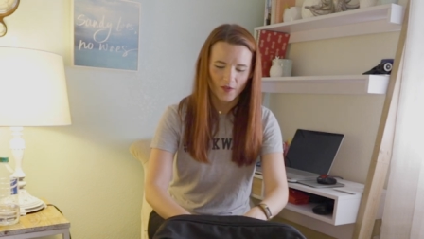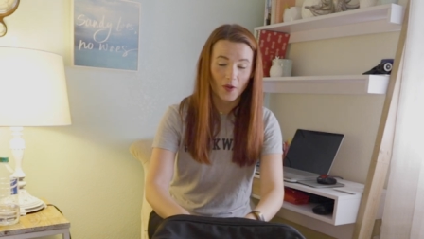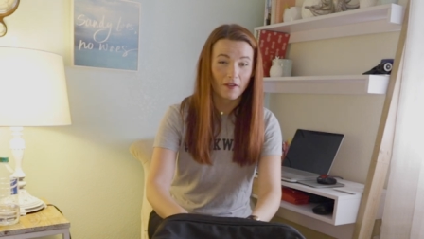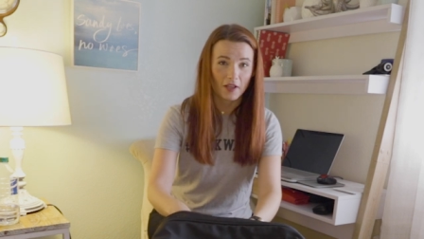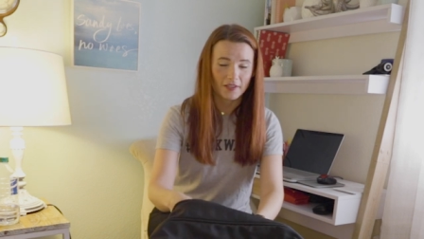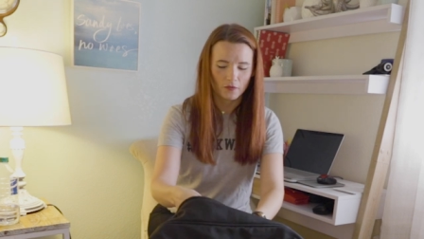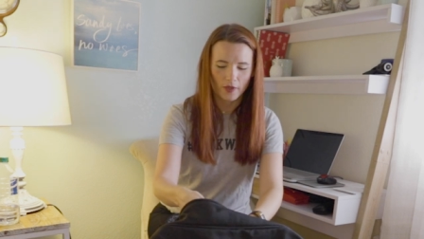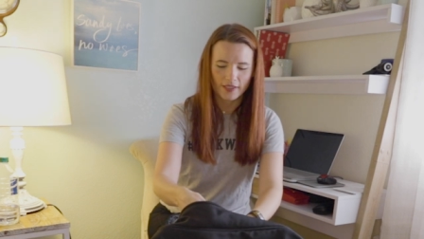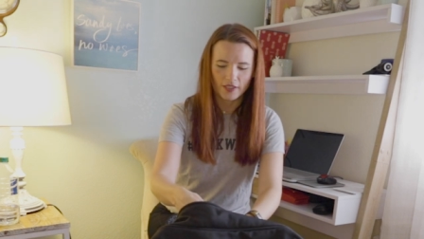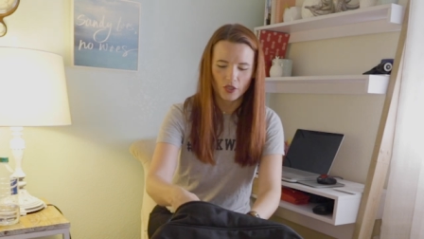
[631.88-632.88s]
we have lots of
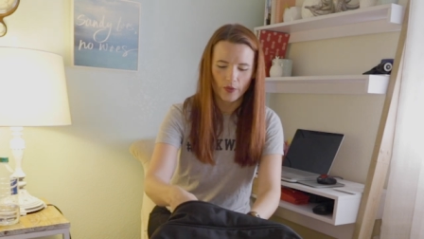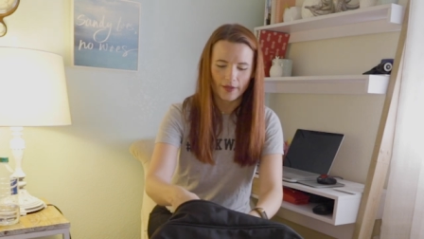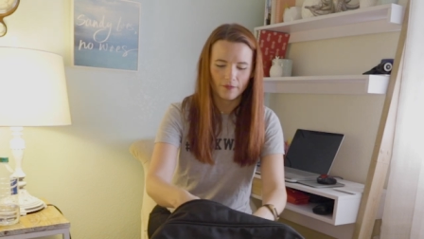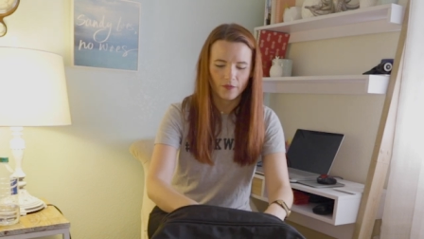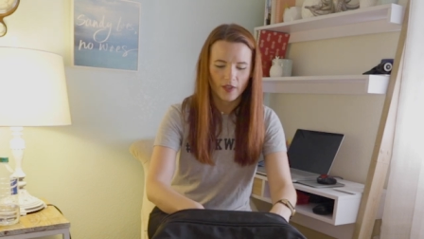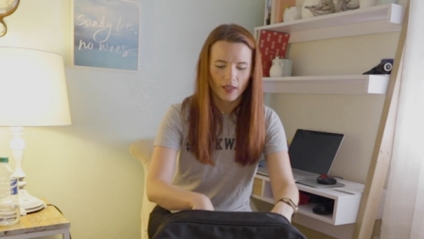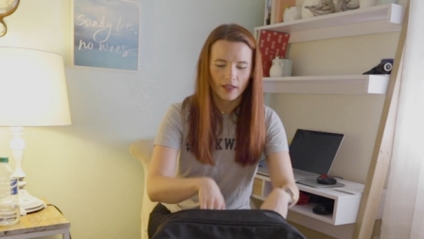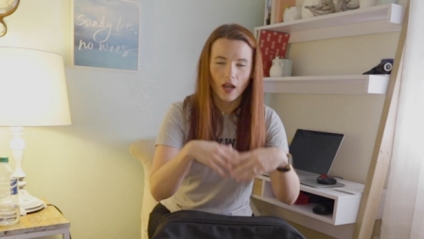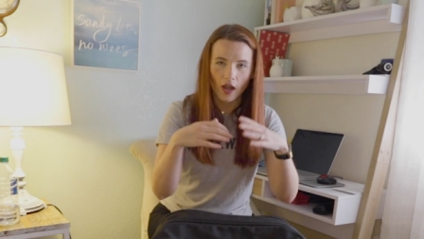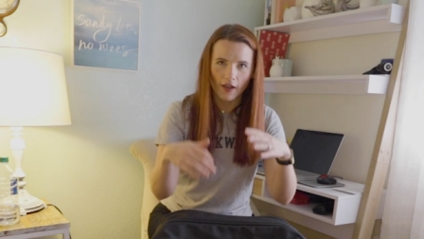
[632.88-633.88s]
ways to do it.
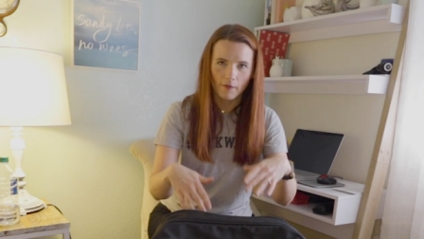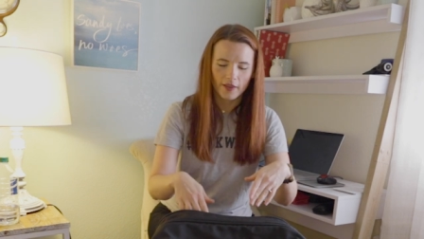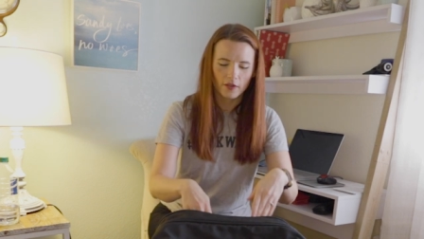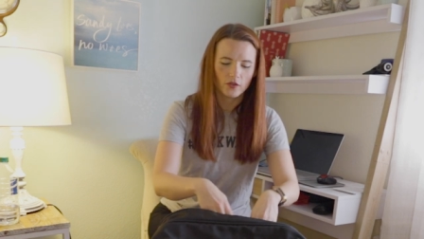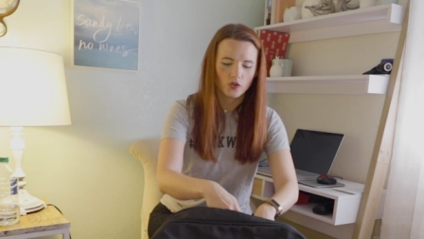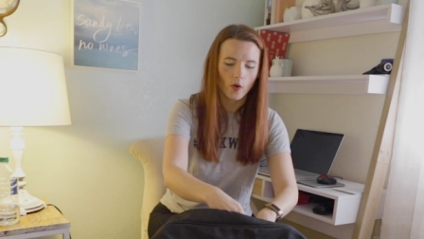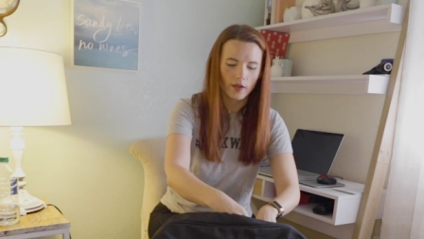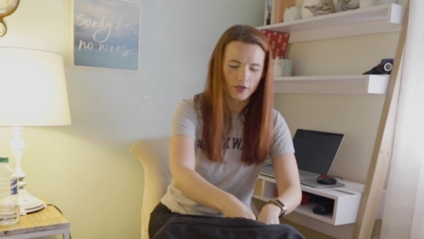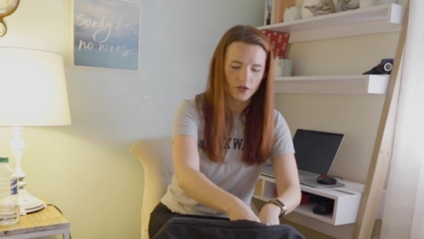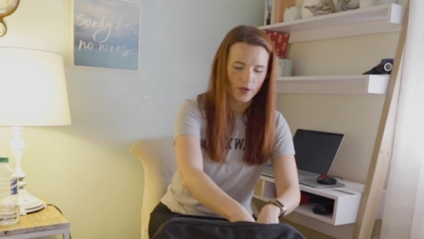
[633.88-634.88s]
Now I have my little
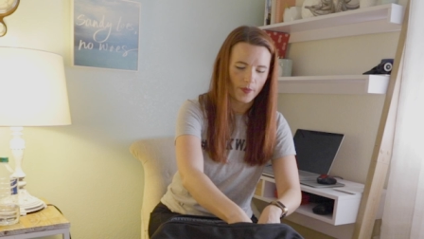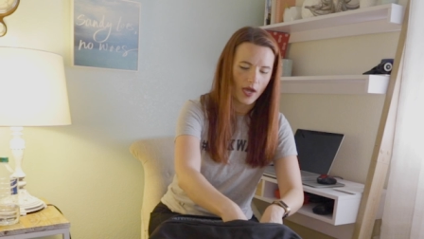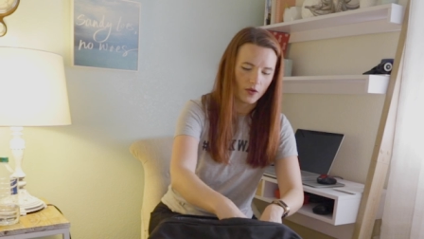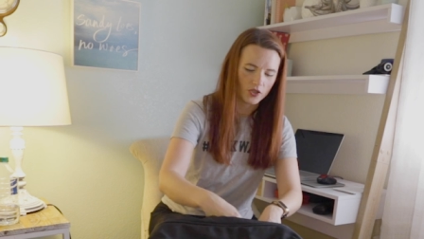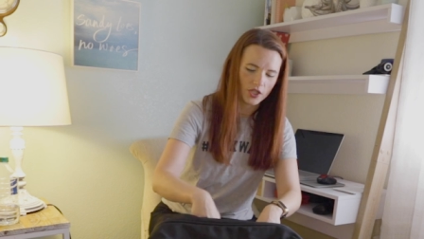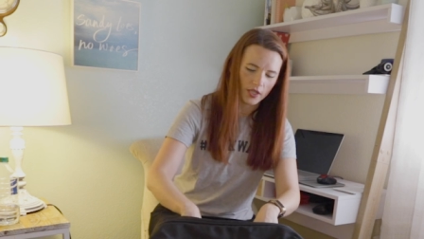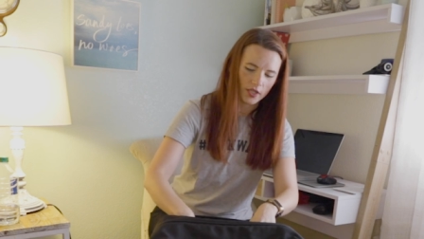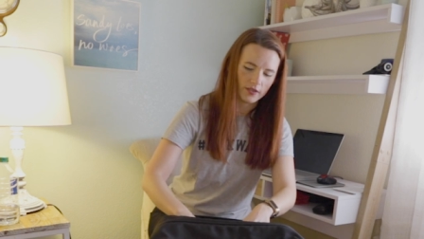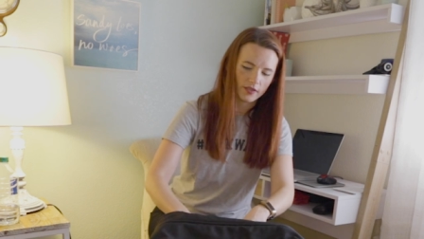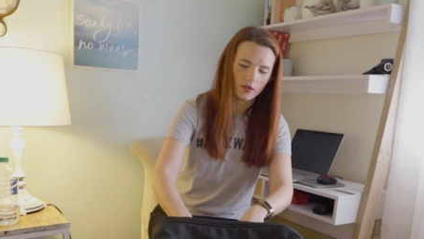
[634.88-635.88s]
toiletry pouch
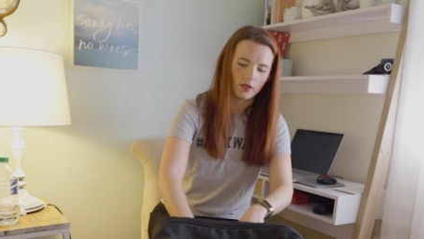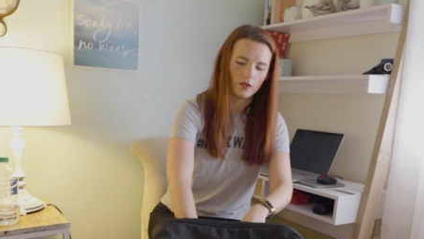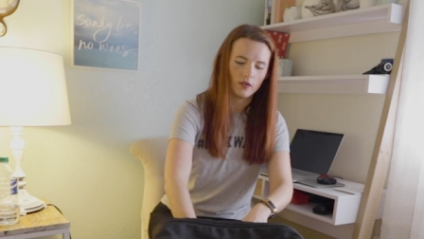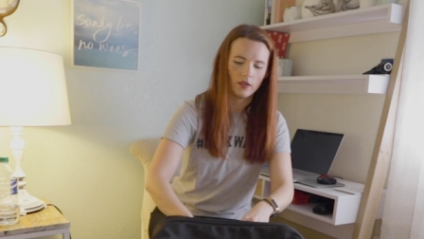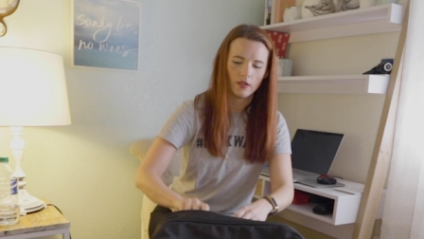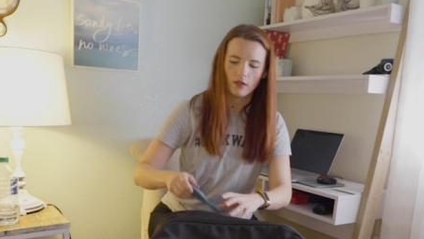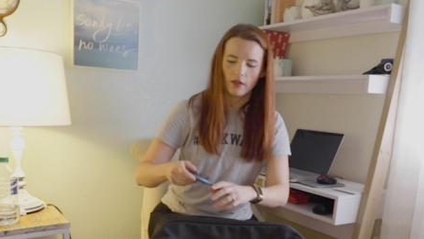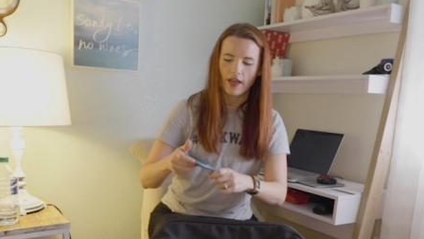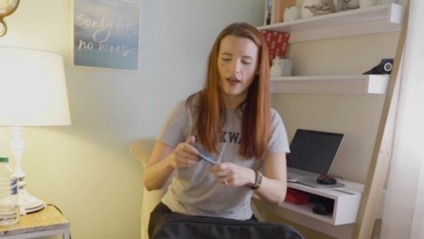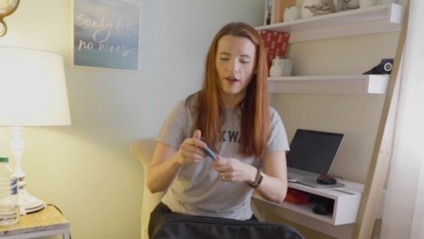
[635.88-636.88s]
here. So
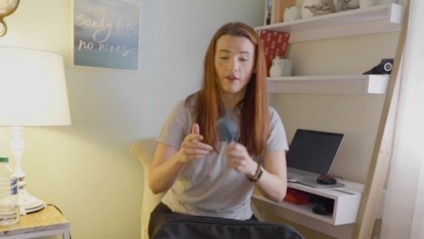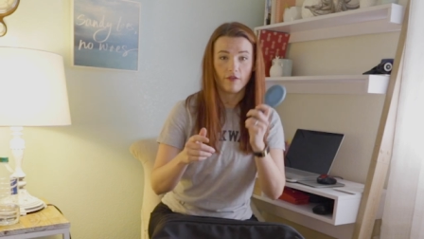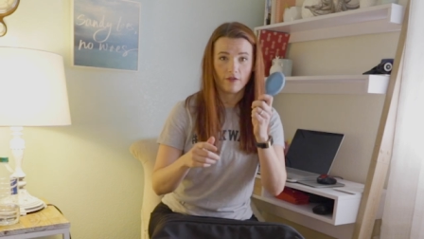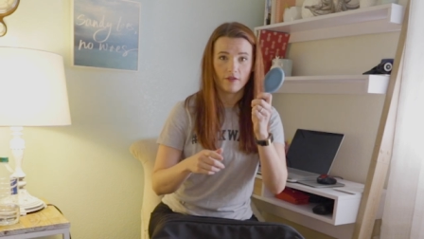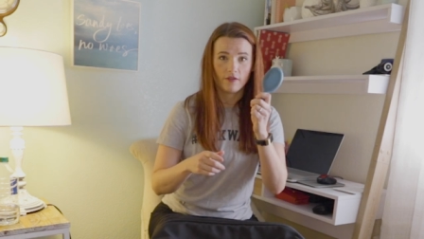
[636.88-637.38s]
have